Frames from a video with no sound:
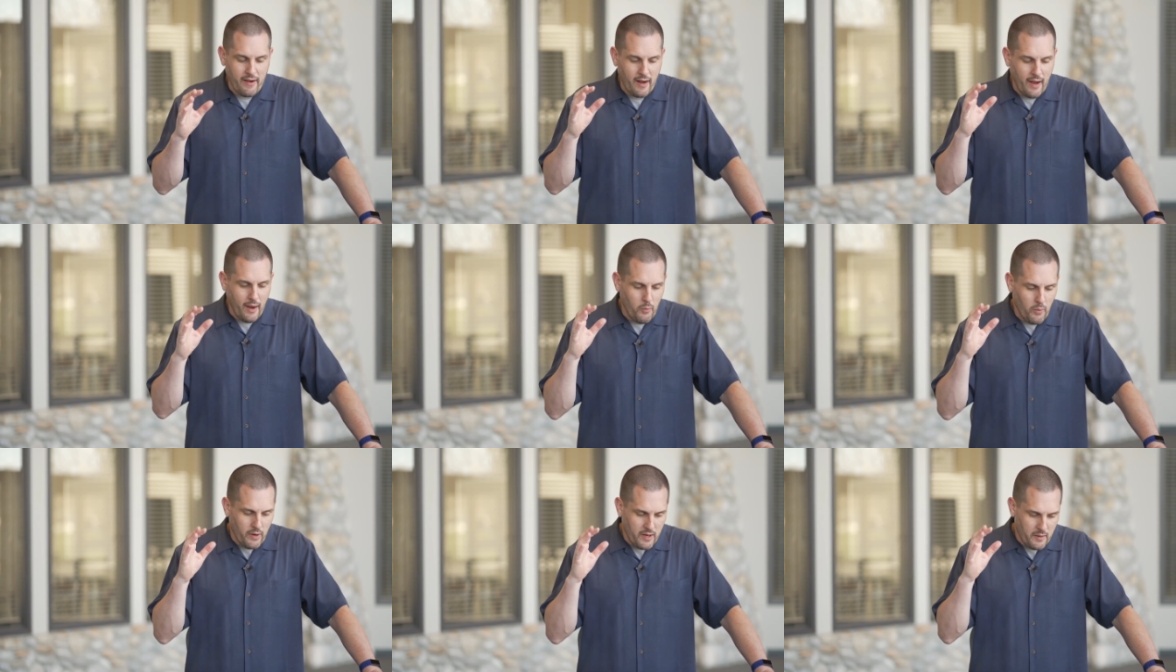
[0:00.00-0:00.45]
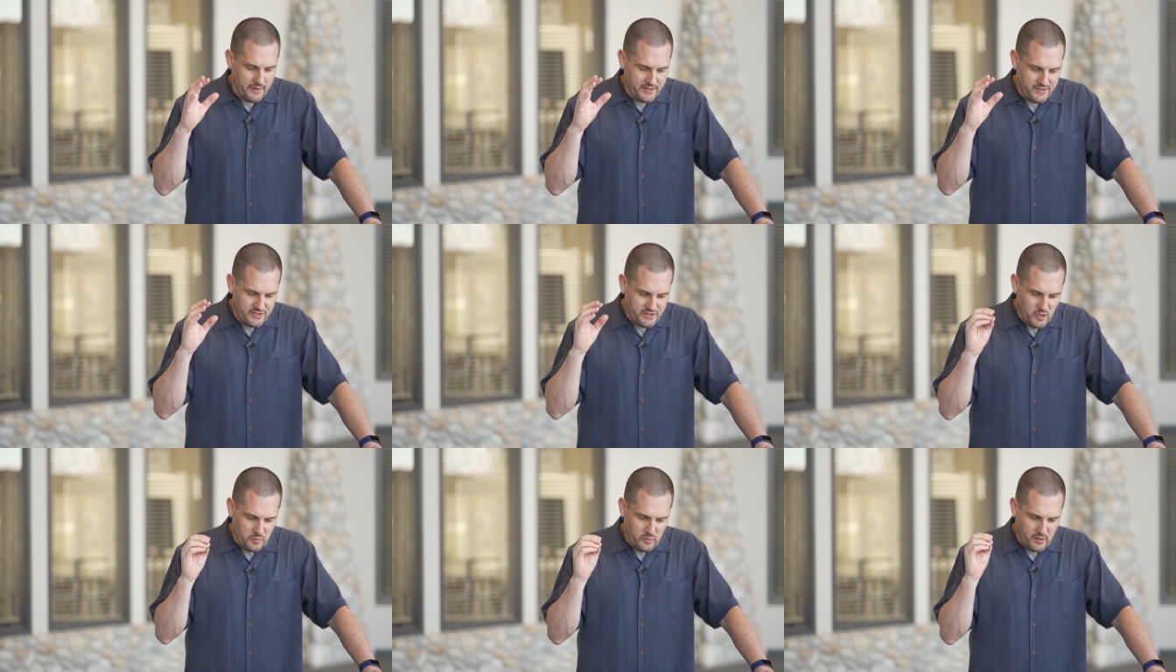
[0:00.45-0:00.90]
I want to be
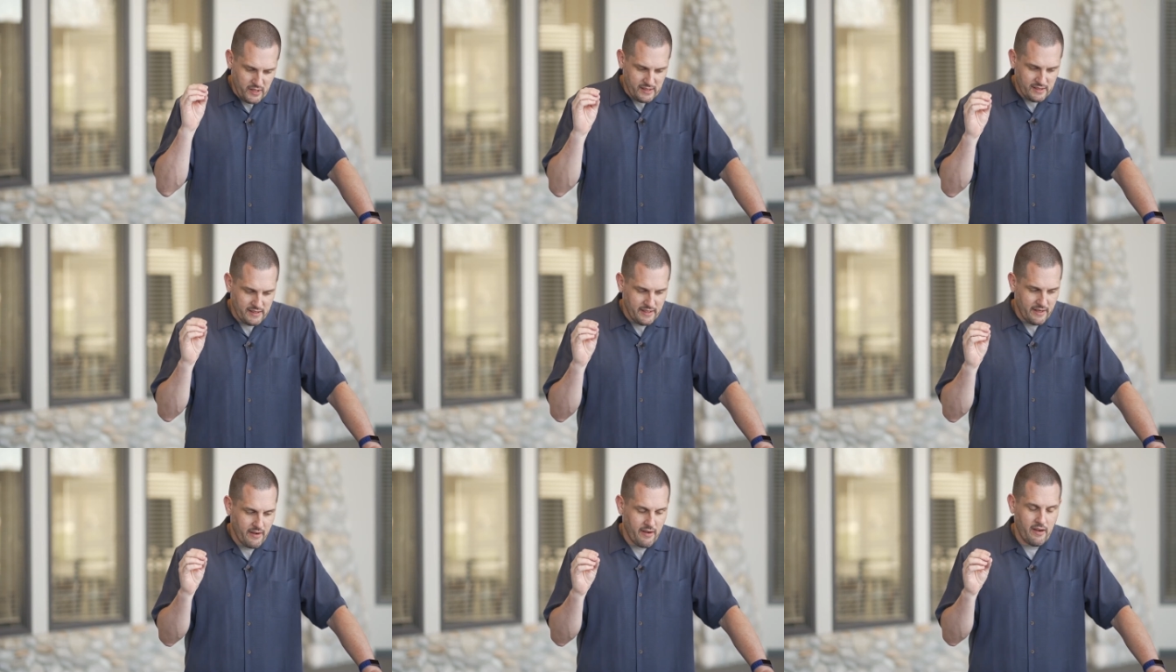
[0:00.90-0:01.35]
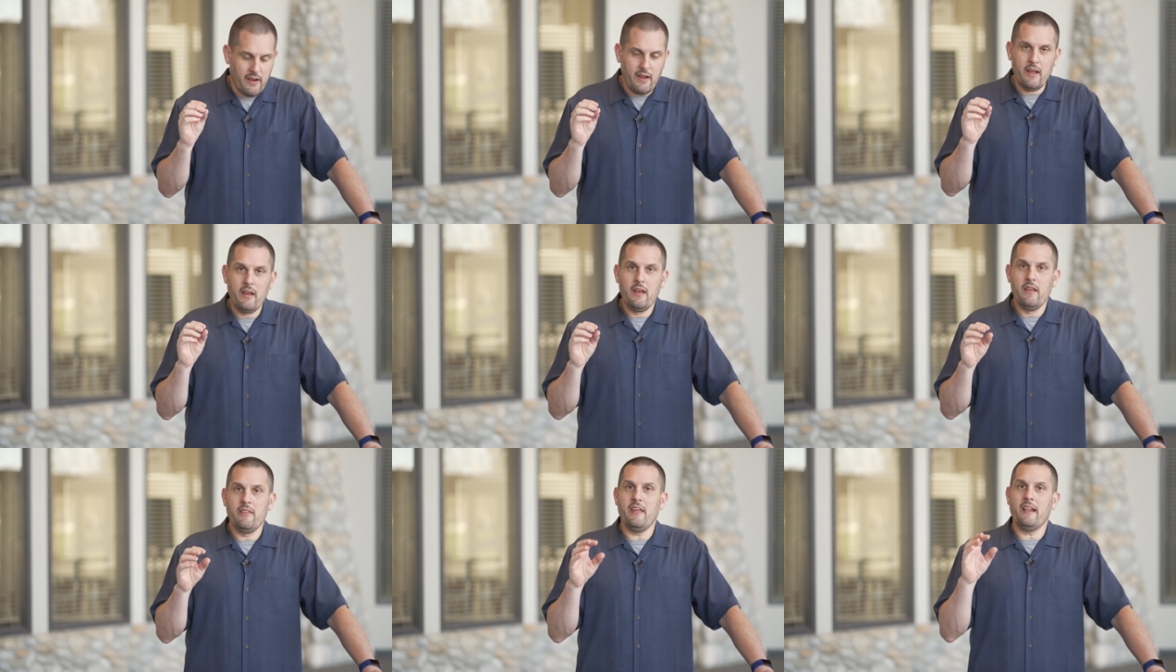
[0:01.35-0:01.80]
super clear
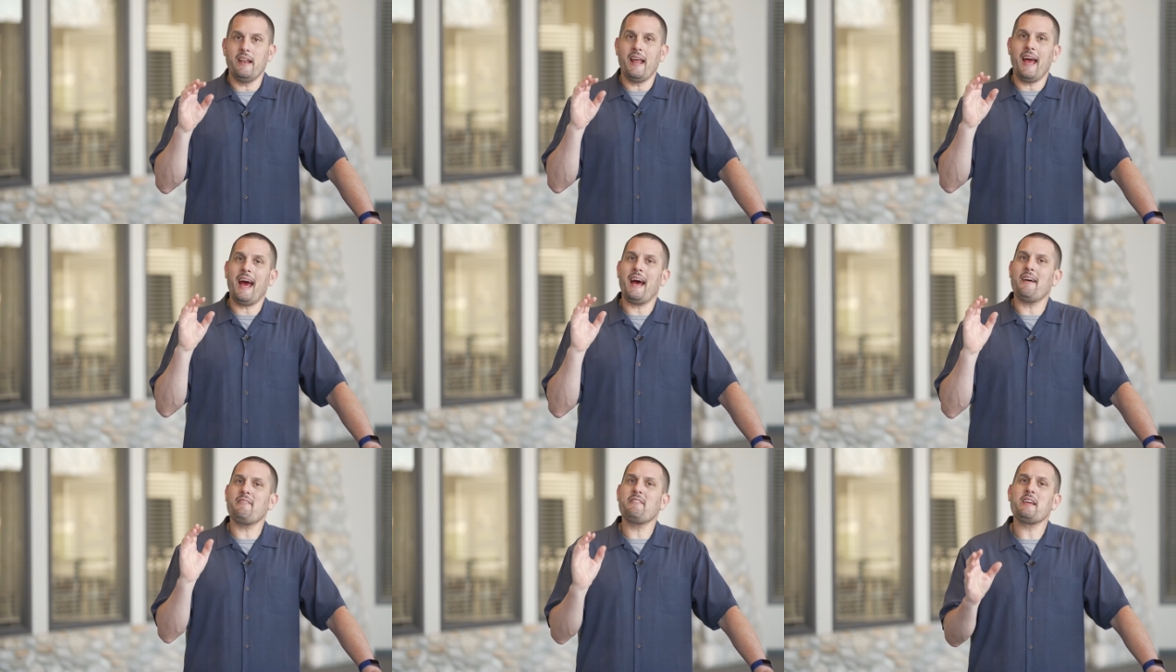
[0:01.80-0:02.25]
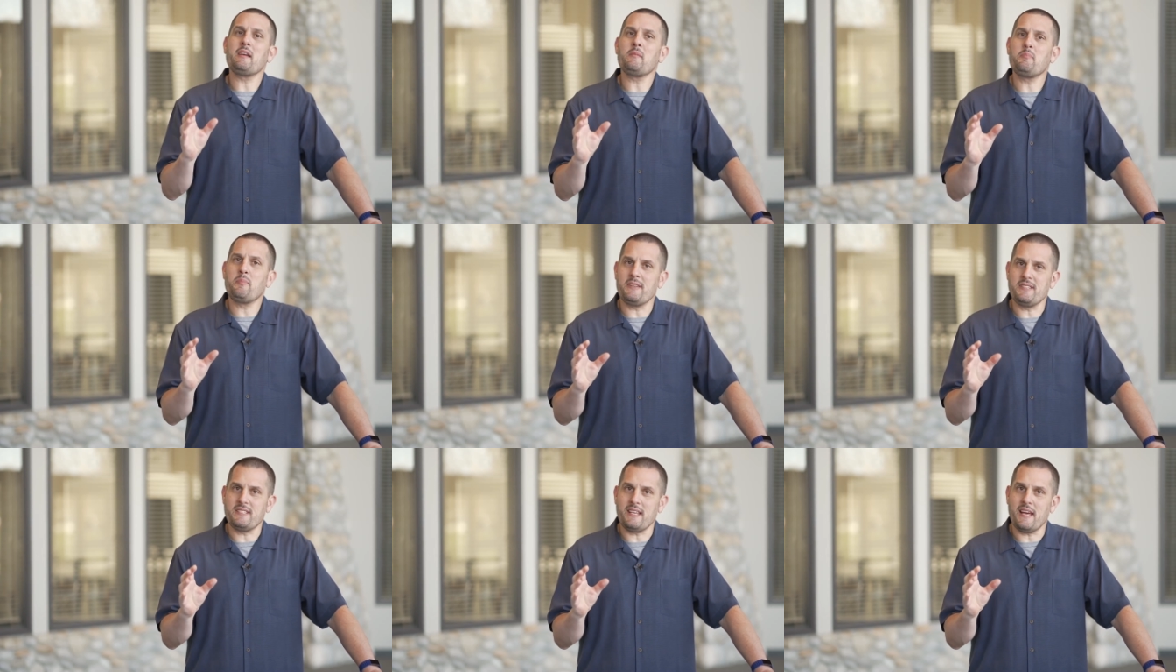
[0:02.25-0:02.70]
that having
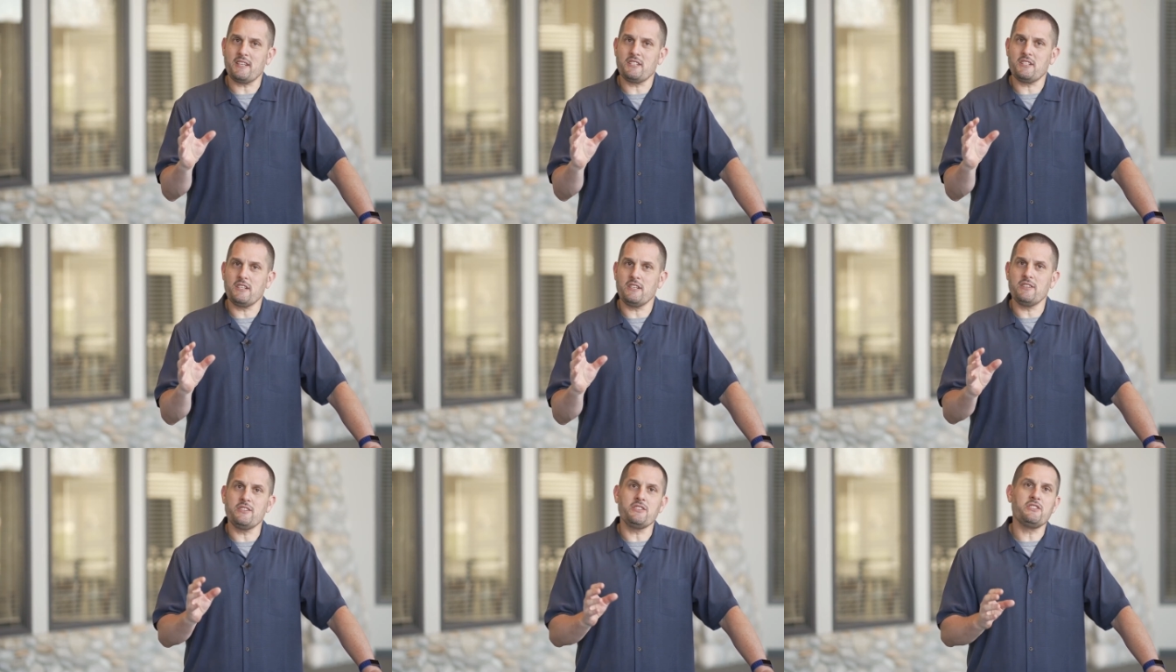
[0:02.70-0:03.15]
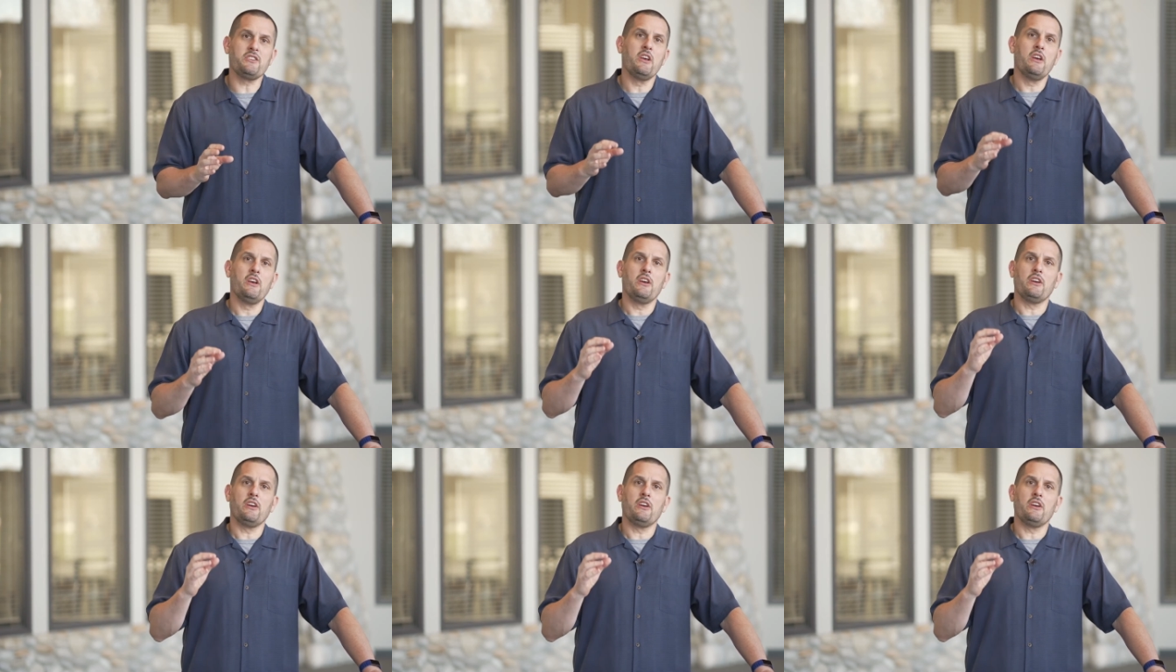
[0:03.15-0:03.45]
possessions,